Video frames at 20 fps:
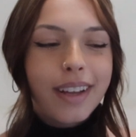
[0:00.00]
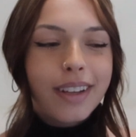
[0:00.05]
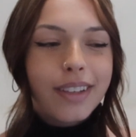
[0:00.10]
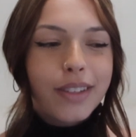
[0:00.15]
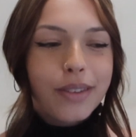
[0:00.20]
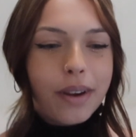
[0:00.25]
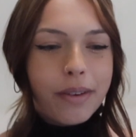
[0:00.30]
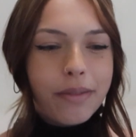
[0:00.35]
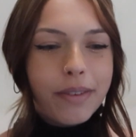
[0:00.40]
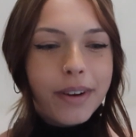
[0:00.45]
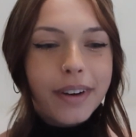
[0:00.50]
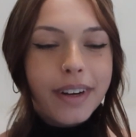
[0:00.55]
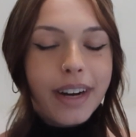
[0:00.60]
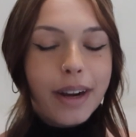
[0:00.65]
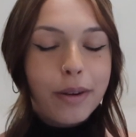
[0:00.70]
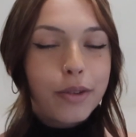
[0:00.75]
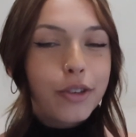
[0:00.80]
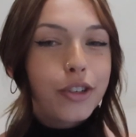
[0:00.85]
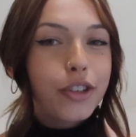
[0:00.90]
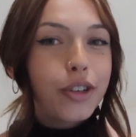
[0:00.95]
so I figured
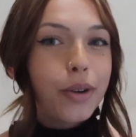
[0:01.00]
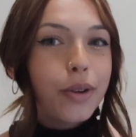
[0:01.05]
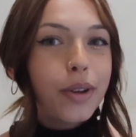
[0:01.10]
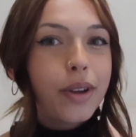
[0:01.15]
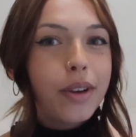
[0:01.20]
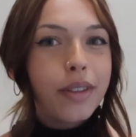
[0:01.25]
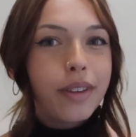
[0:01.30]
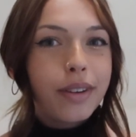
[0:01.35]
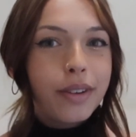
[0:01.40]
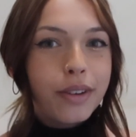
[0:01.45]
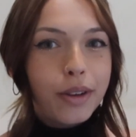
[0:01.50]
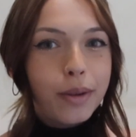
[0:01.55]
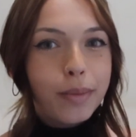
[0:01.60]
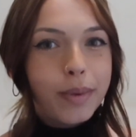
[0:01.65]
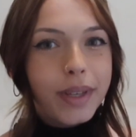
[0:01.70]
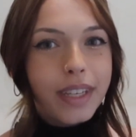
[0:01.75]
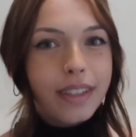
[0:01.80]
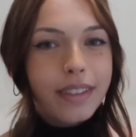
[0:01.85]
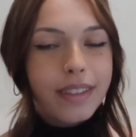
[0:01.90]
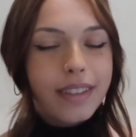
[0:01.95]
I would show you the new
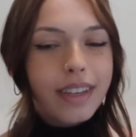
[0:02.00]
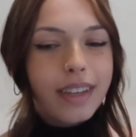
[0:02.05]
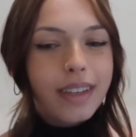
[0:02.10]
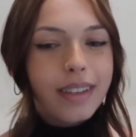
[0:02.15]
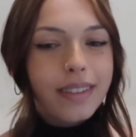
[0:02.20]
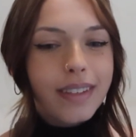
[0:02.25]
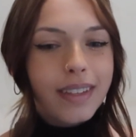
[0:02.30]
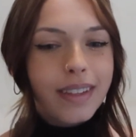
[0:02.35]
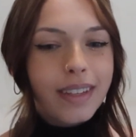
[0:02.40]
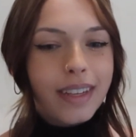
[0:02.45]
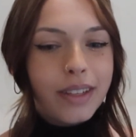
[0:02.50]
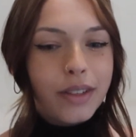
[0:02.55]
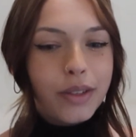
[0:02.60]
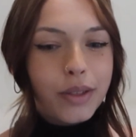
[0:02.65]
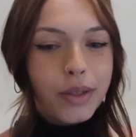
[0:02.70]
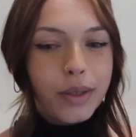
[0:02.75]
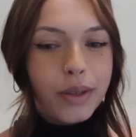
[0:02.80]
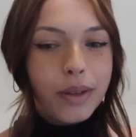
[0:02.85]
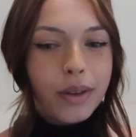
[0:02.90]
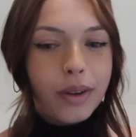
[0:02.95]
pieces and then
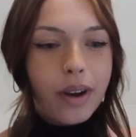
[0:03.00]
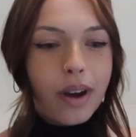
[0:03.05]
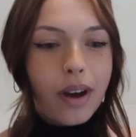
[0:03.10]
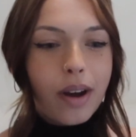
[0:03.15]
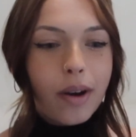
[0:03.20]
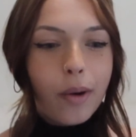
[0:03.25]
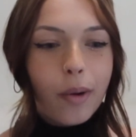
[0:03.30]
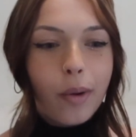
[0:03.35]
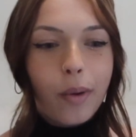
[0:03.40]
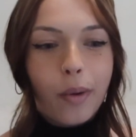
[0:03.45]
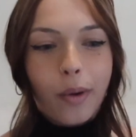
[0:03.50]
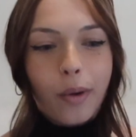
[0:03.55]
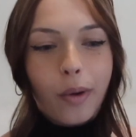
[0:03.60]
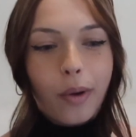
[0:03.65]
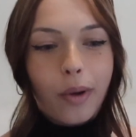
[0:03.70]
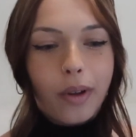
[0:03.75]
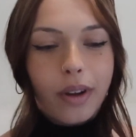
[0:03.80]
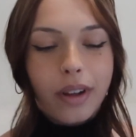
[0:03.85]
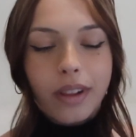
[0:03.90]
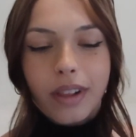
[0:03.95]
do a
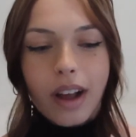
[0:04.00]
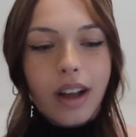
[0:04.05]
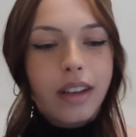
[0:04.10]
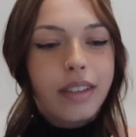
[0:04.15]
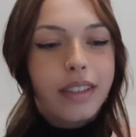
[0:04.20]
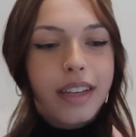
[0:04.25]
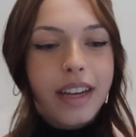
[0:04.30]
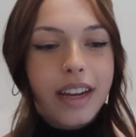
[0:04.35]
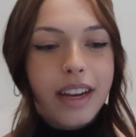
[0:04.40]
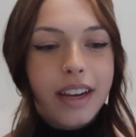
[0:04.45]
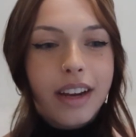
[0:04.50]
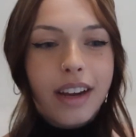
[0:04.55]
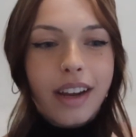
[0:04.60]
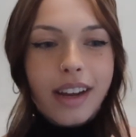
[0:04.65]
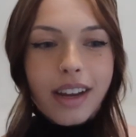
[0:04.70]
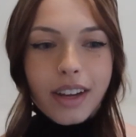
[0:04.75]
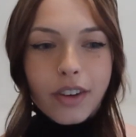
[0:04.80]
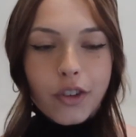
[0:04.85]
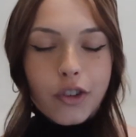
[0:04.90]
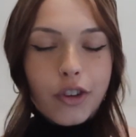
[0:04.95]
whole closet
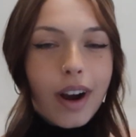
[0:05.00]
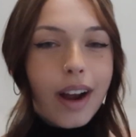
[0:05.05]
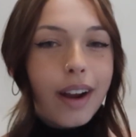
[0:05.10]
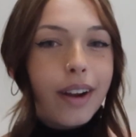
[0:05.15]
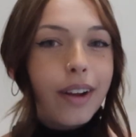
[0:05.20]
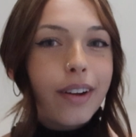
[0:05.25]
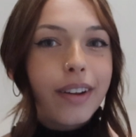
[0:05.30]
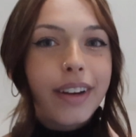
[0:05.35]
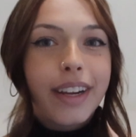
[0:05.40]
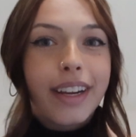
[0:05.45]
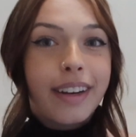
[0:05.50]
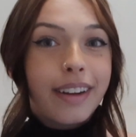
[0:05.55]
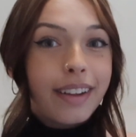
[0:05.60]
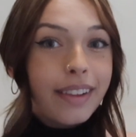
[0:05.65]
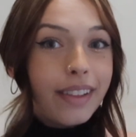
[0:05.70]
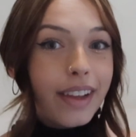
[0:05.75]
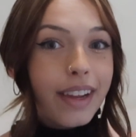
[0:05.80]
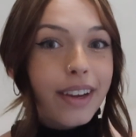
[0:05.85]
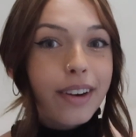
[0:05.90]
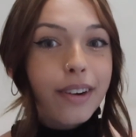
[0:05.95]
try on in a
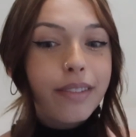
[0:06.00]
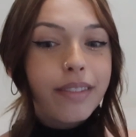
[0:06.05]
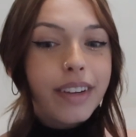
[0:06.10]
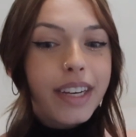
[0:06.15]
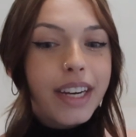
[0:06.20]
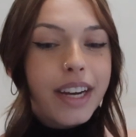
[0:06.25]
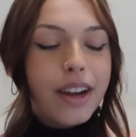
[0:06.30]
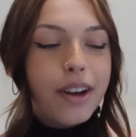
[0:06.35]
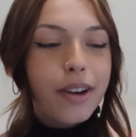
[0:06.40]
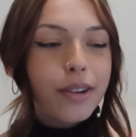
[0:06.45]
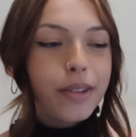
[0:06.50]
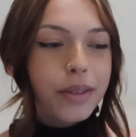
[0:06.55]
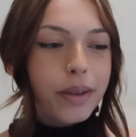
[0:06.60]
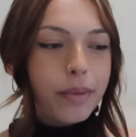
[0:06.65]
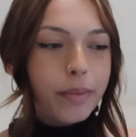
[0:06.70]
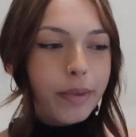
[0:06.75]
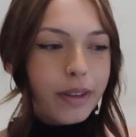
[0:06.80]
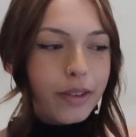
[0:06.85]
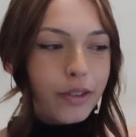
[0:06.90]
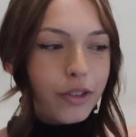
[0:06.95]
later video. So
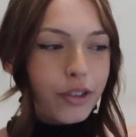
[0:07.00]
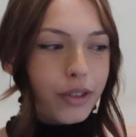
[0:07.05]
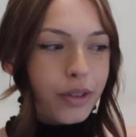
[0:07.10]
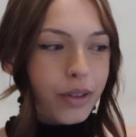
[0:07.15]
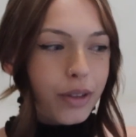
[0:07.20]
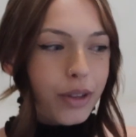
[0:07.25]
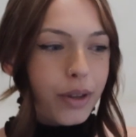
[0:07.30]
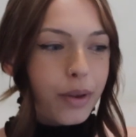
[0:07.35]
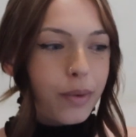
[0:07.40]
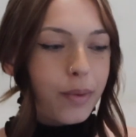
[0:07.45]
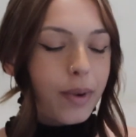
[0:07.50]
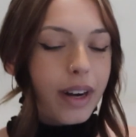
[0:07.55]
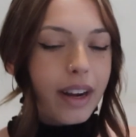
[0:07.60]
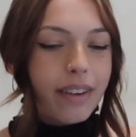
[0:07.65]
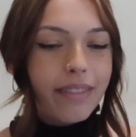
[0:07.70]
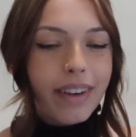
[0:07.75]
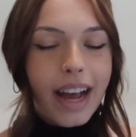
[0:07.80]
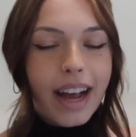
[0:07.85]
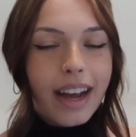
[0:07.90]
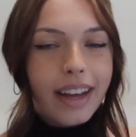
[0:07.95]
I'm gonna show you what
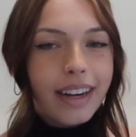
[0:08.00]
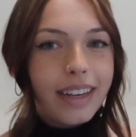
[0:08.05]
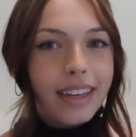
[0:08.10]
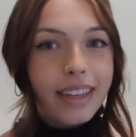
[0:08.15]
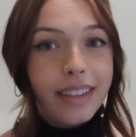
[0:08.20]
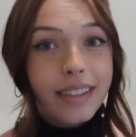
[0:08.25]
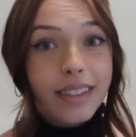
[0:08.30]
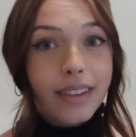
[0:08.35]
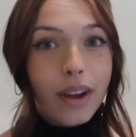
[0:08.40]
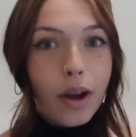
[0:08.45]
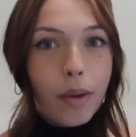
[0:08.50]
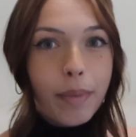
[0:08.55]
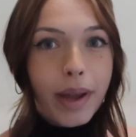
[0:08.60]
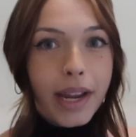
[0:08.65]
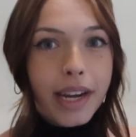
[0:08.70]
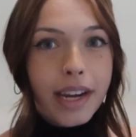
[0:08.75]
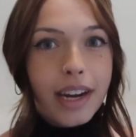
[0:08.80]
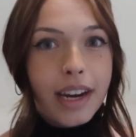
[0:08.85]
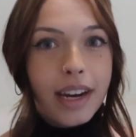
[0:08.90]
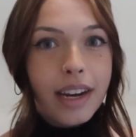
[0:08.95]
I've added. It's not
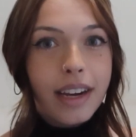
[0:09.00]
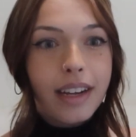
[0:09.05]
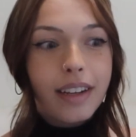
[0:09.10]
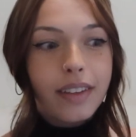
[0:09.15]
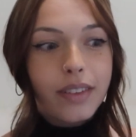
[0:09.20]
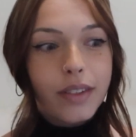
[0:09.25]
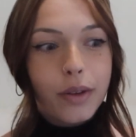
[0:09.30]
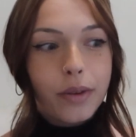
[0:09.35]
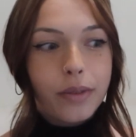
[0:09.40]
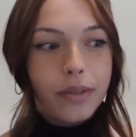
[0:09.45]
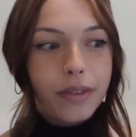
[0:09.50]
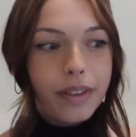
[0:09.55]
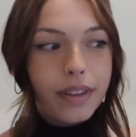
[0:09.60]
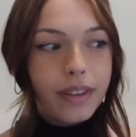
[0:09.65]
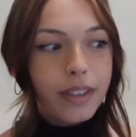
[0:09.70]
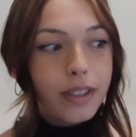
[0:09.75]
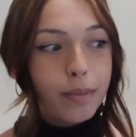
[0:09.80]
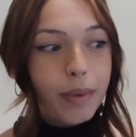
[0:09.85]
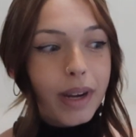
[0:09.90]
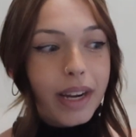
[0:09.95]
many, it's over the
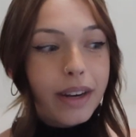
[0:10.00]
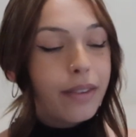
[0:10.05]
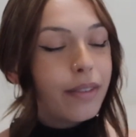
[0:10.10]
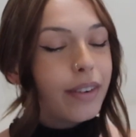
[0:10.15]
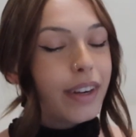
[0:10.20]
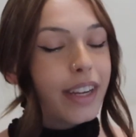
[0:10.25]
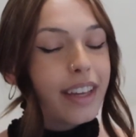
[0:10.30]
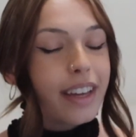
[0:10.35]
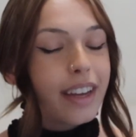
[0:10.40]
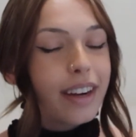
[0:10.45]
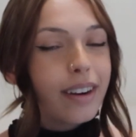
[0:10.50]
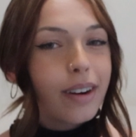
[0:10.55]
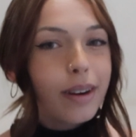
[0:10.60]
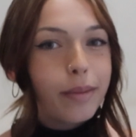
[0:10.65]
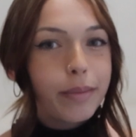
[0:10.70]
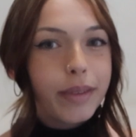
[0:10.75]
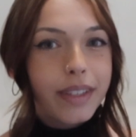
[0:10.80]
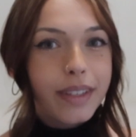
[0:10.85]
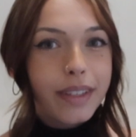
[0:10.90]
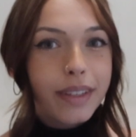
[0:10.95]
span of a year.
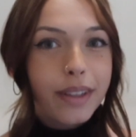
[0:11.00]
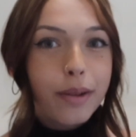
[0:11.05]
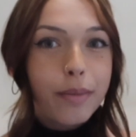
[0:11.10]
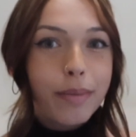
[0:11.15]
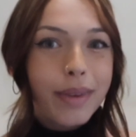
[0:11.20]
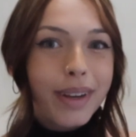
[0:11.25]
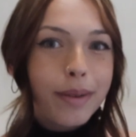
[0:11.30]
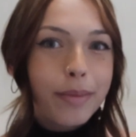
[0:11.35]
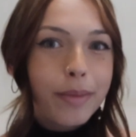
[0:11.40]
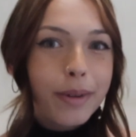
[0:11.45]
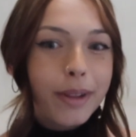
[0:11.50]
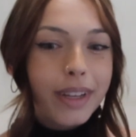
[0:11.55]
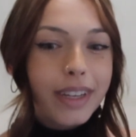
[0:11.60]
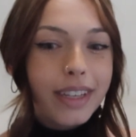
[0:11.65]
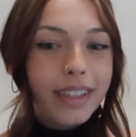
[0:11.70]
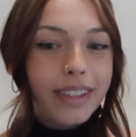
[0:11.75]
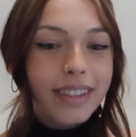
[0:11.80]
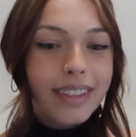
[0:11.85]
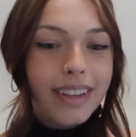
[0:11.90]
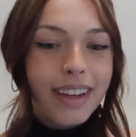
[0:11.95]
I'm still a
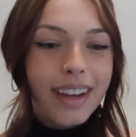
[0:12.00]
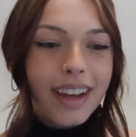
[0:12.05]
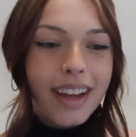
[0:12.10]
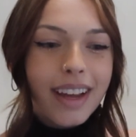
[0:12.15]
minimalist.